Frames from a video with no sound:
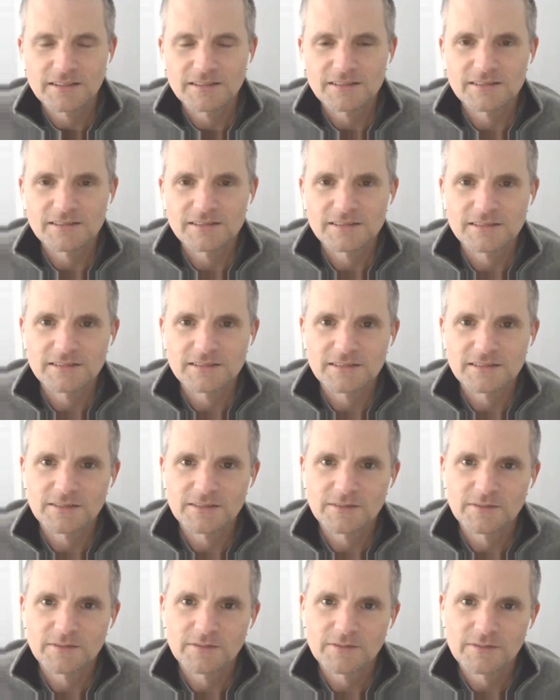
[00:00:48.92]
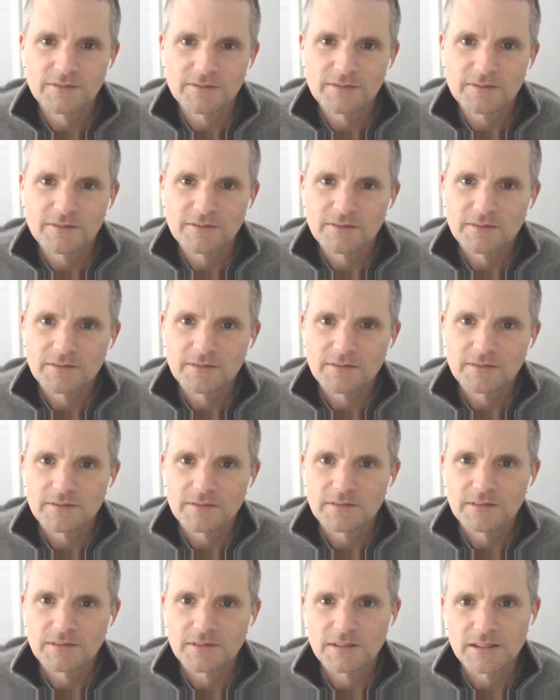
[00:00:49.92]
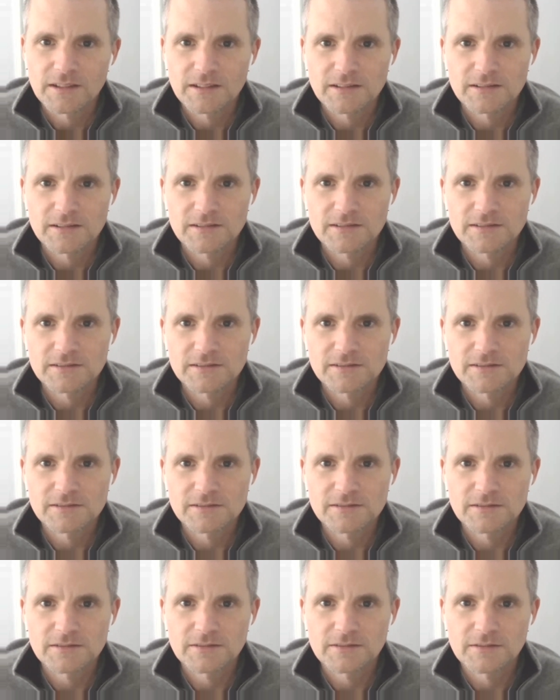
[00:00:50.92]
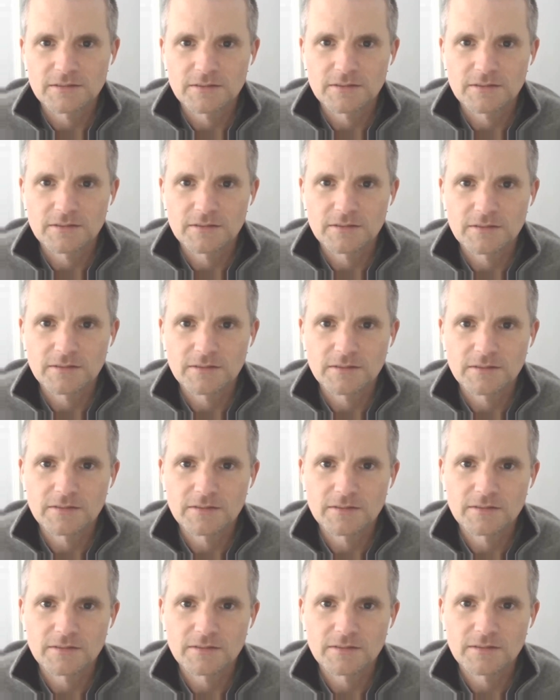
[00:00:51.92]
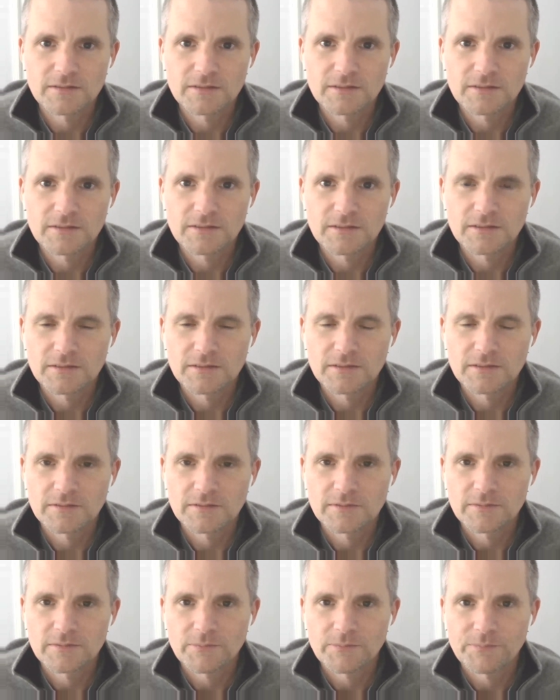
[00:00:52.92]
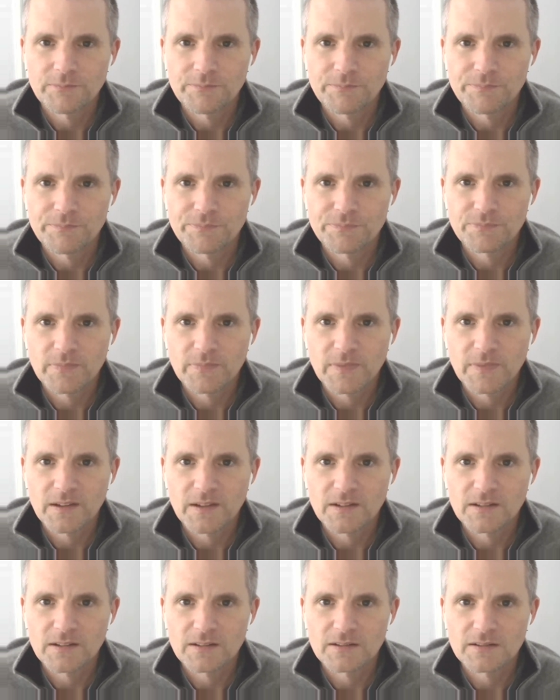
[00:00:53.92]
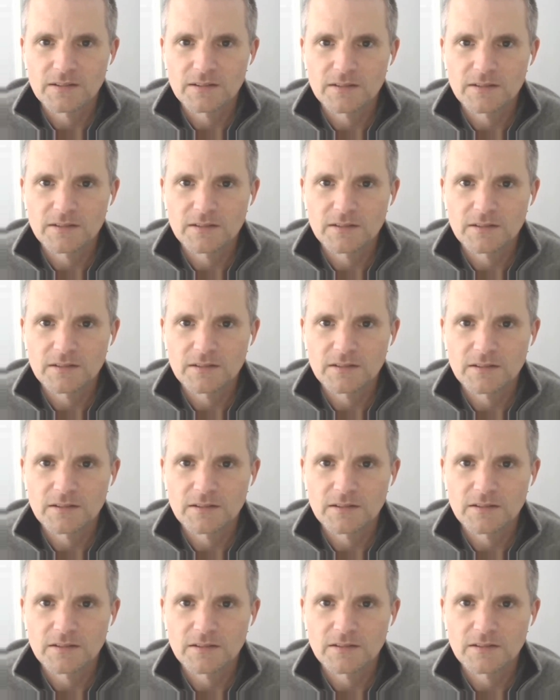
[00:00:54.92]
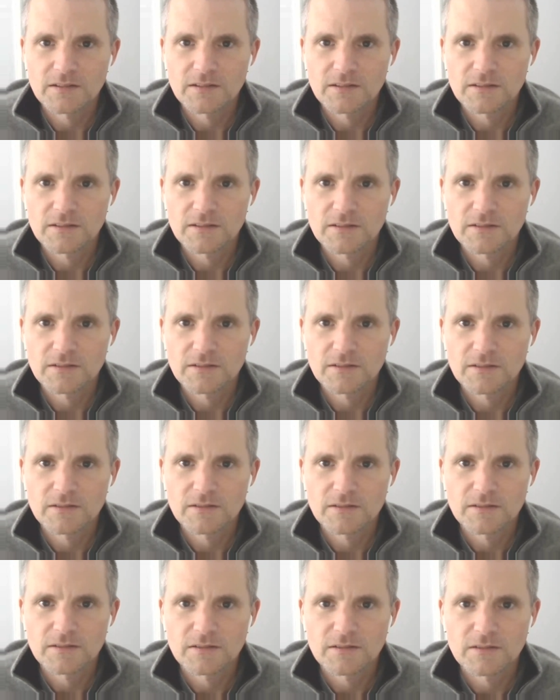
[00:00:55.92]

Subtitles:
This person isn't speaking.